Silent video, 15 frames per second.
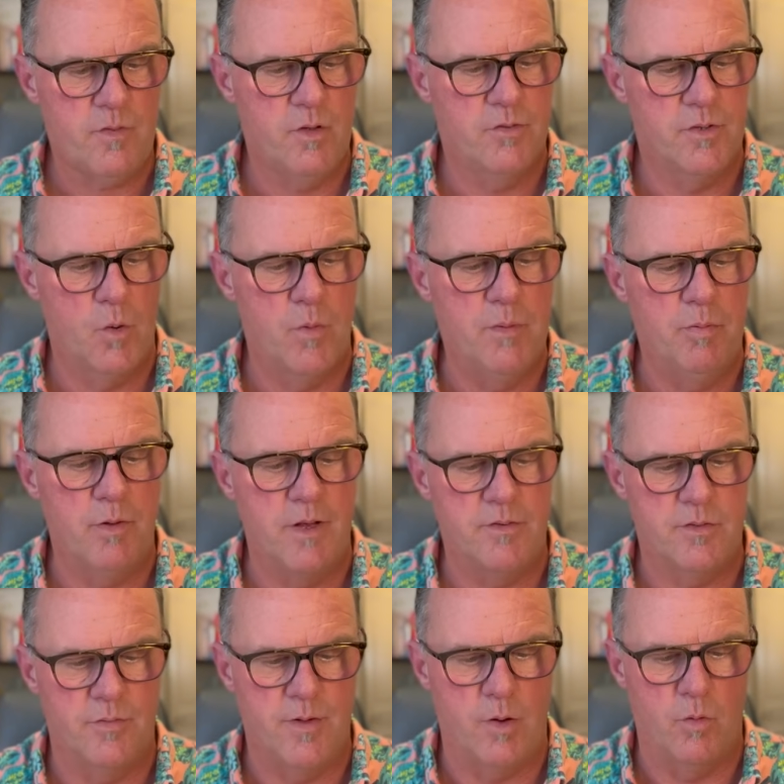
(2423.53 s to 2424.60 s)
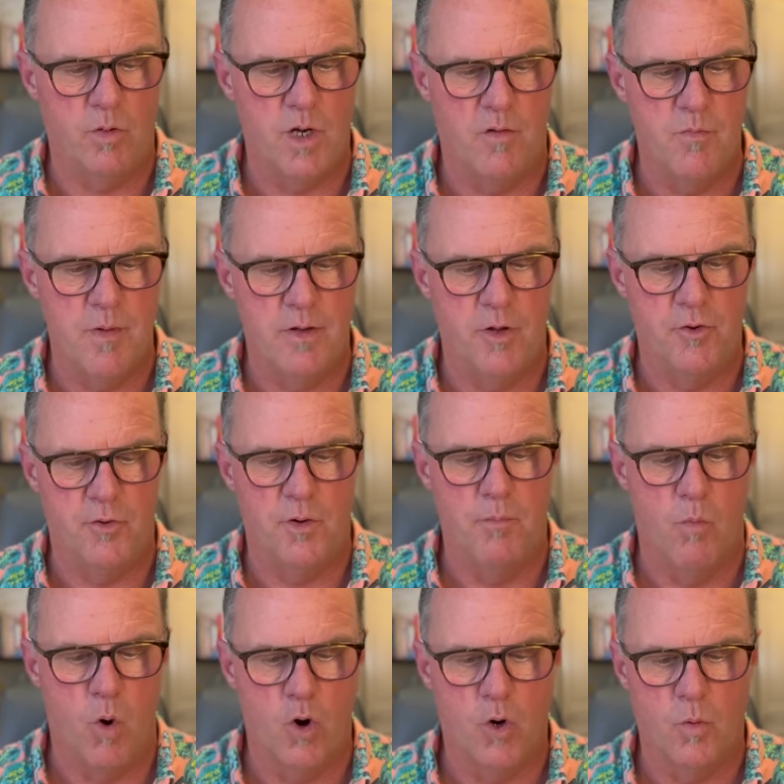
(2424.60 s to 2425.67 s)
So we placed the federal government under a
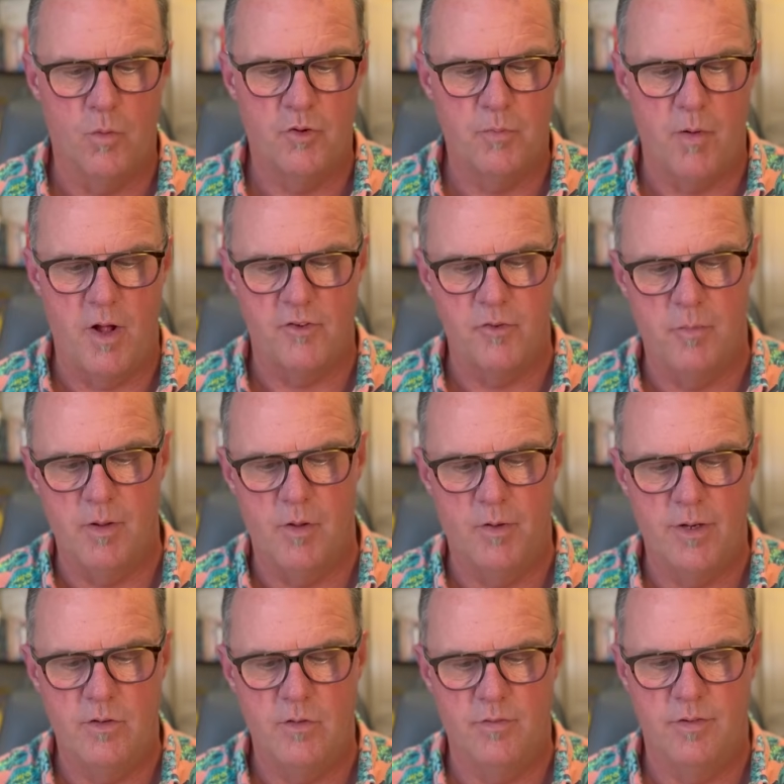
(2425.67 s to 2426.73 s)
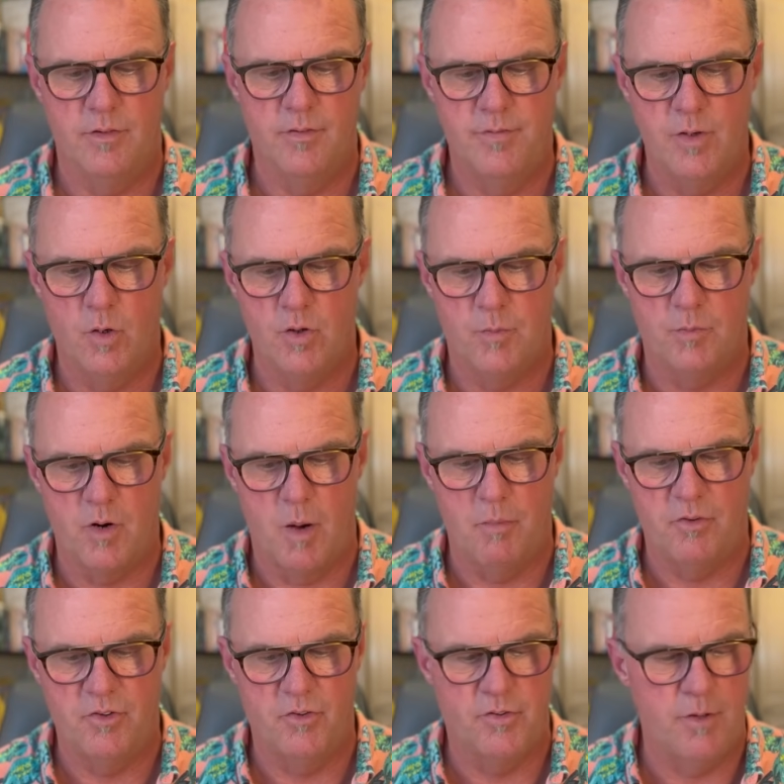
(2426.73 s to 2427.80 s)
moral responsibility to fulfill the
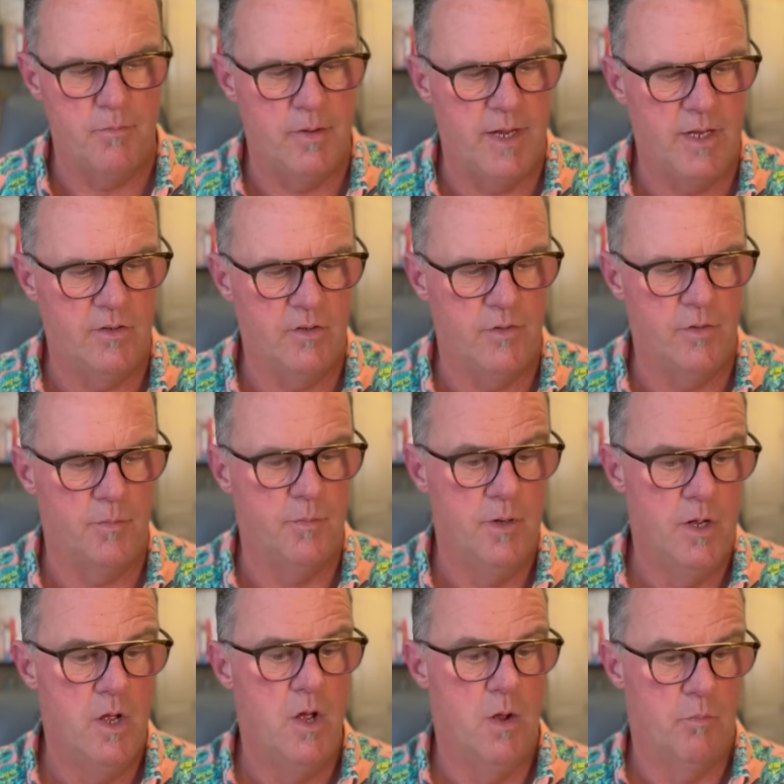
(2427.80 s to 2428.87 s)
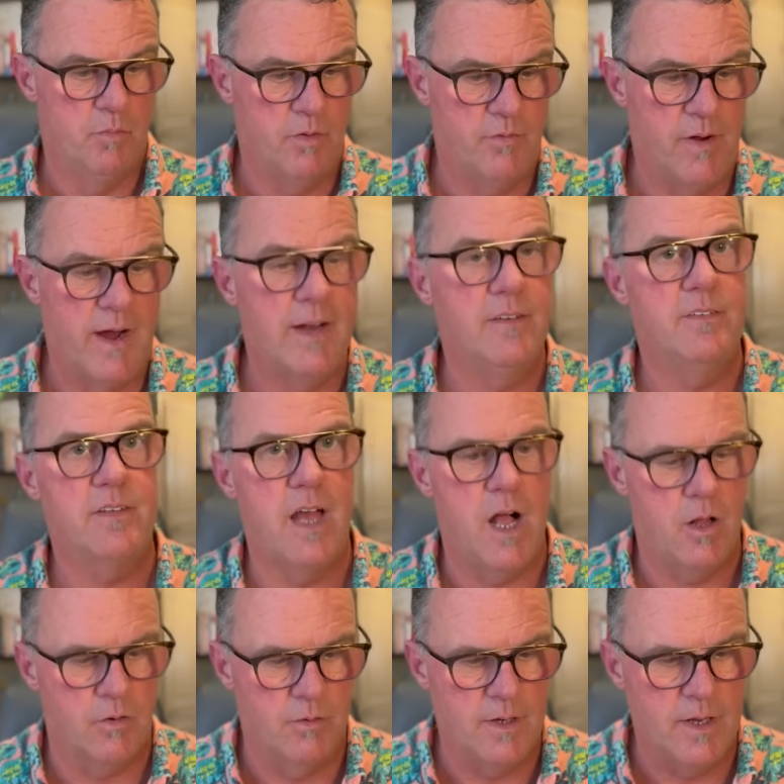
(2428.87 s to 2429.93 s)
promises it made to the, provide
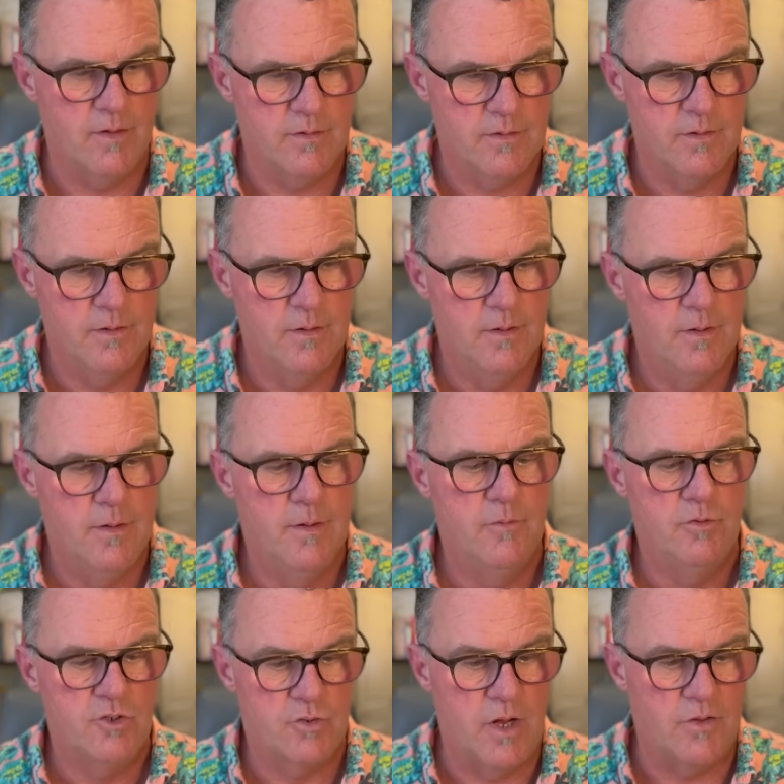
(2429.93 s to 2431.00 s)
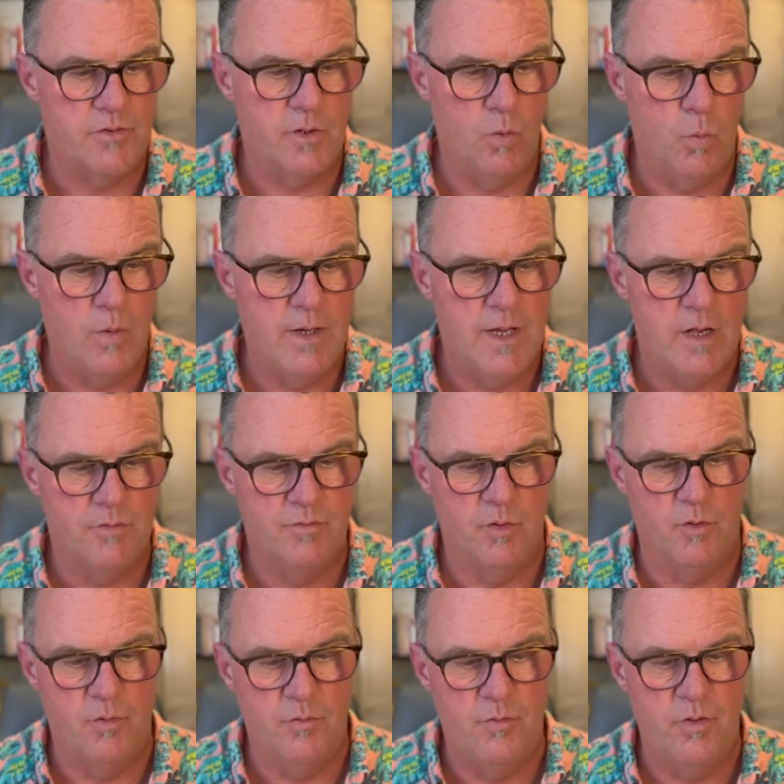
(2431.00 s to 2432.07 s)
salaries, stressing we have
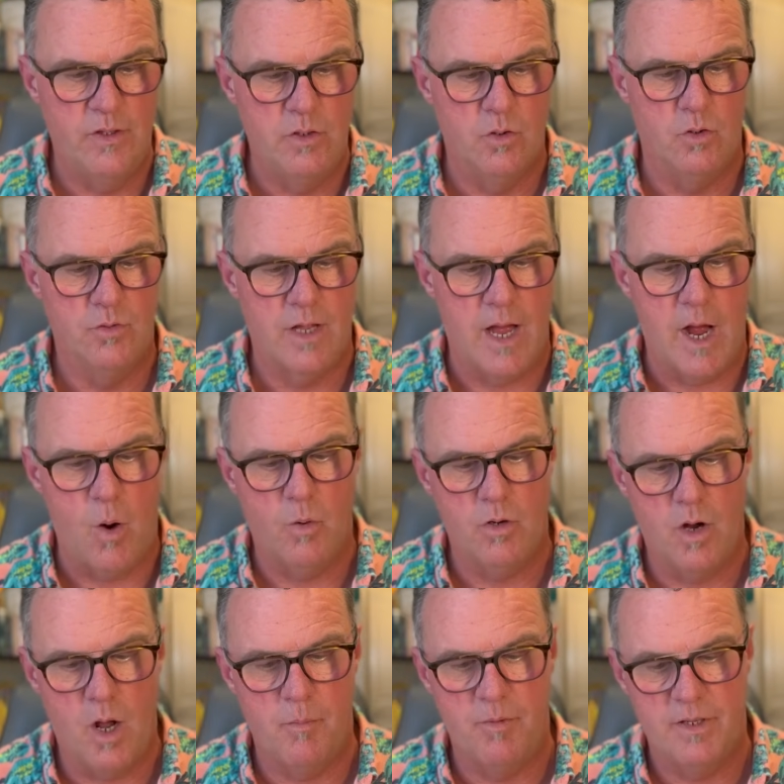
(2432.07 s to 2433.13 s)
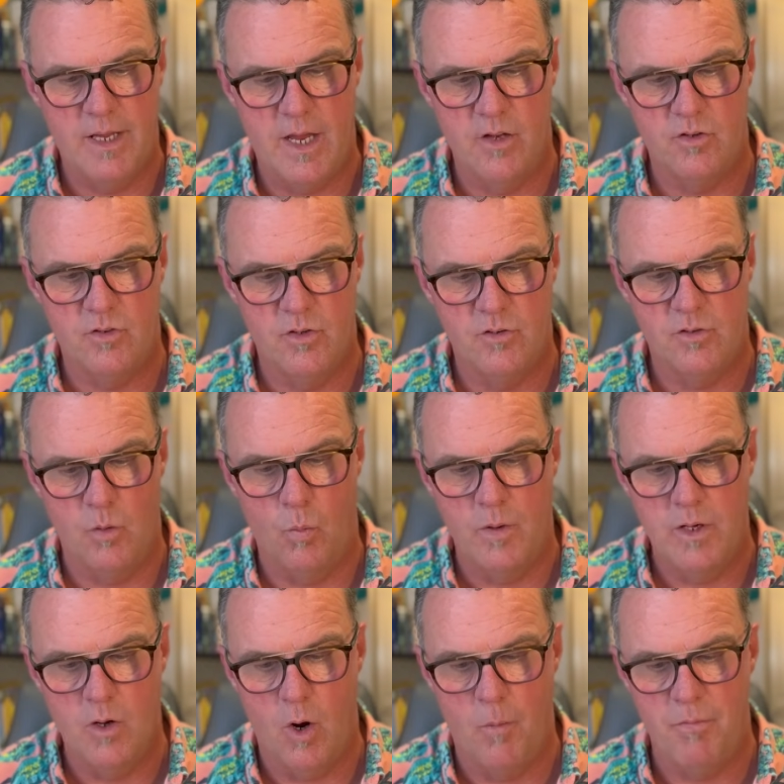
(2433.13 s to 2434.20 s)
fulfilled our obligations and
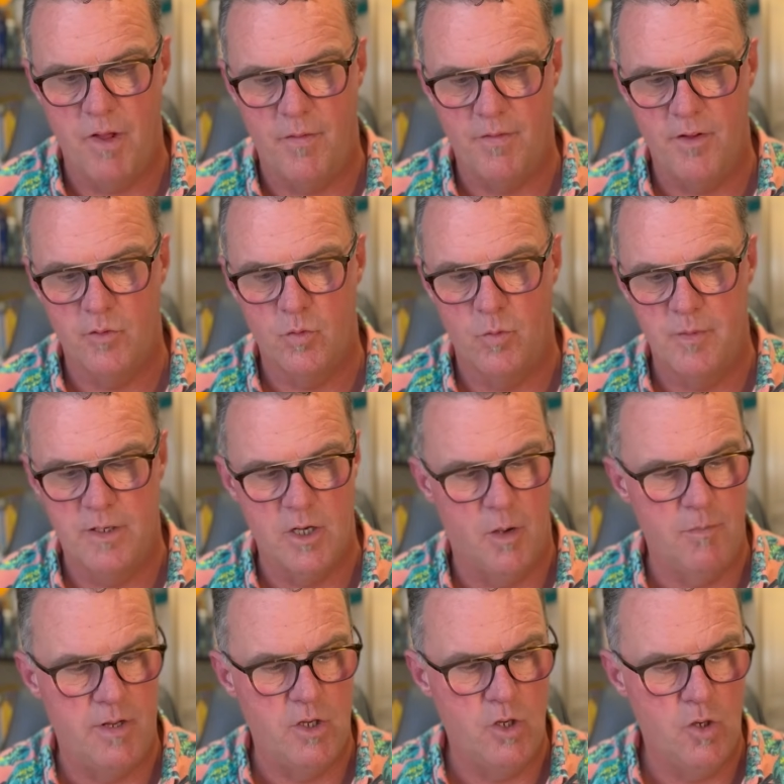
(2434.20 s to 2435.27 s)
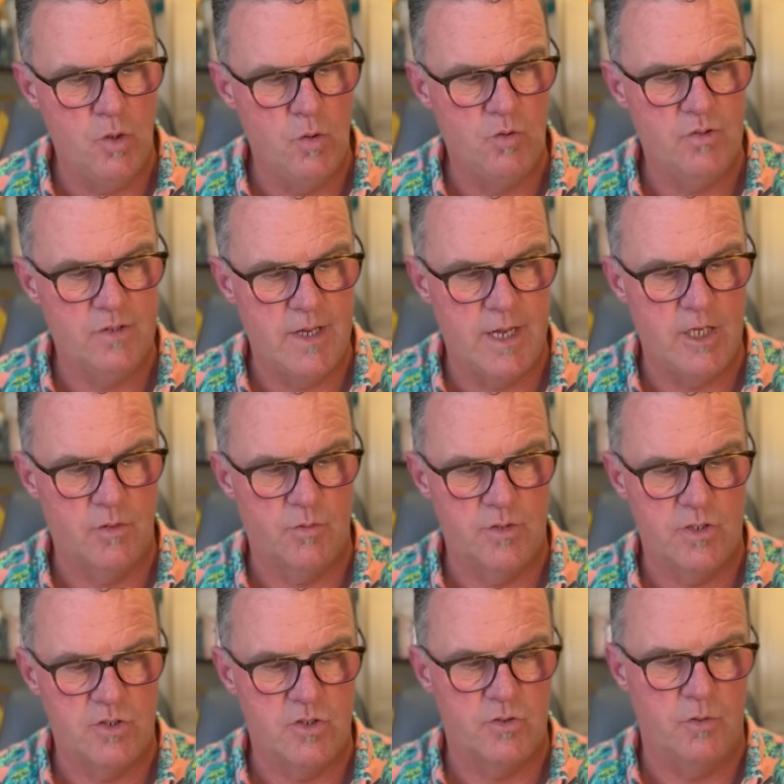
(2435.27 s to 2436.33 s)
we hope that this will become a new stage for
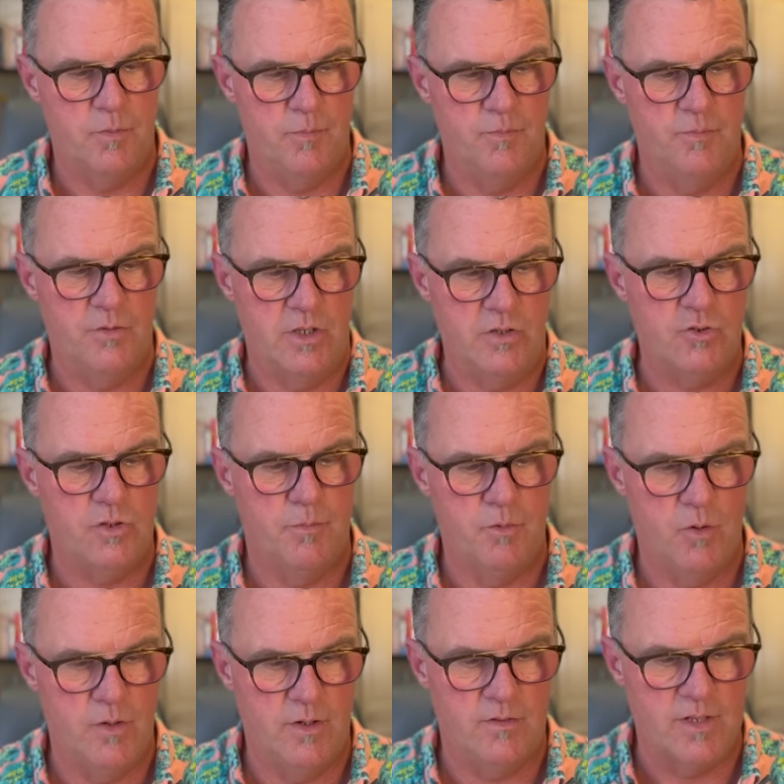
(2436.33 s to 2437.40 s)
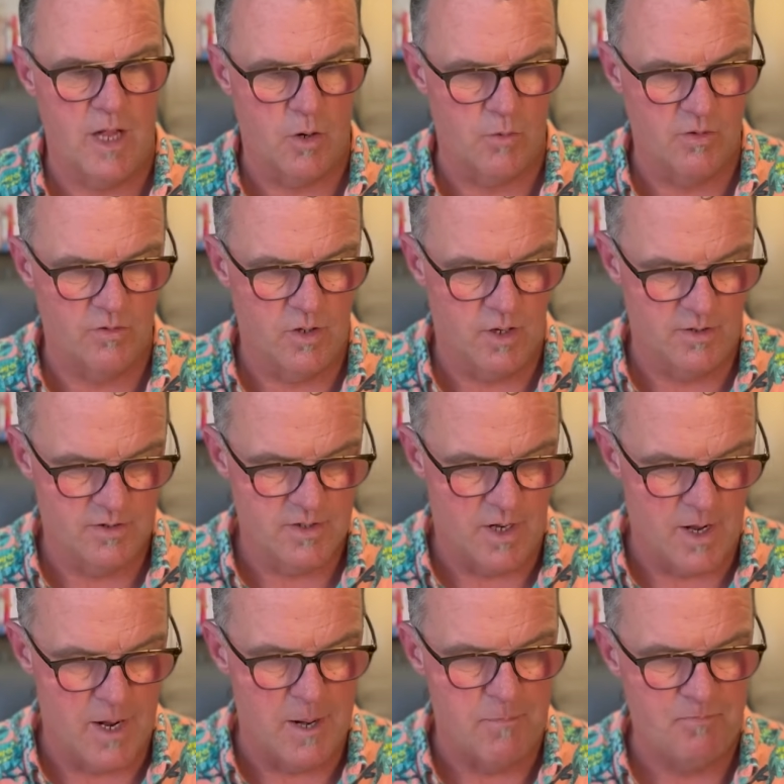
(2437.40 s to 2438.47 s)
distrib distributing salaries on
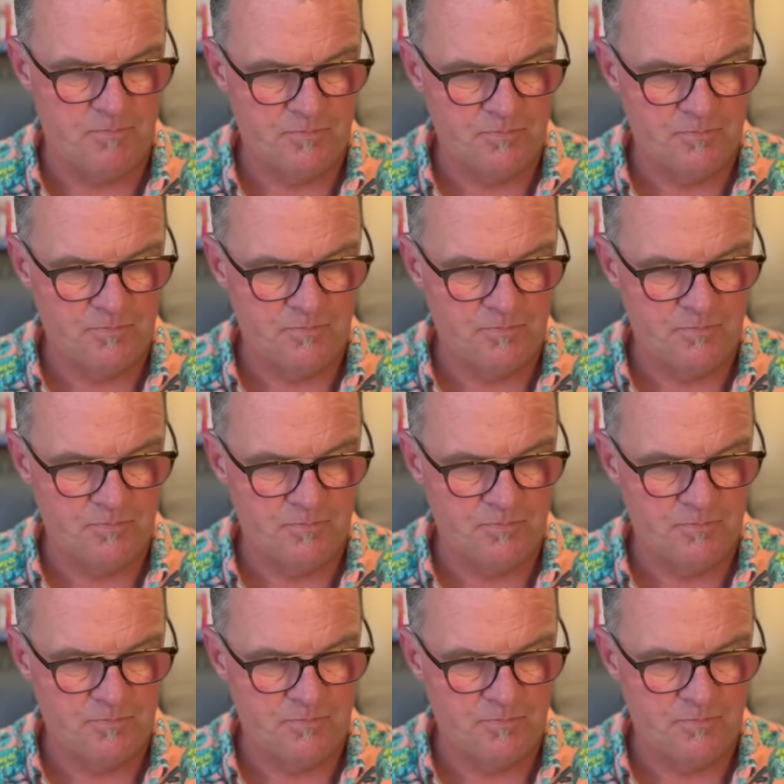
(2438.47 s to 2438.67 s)
time.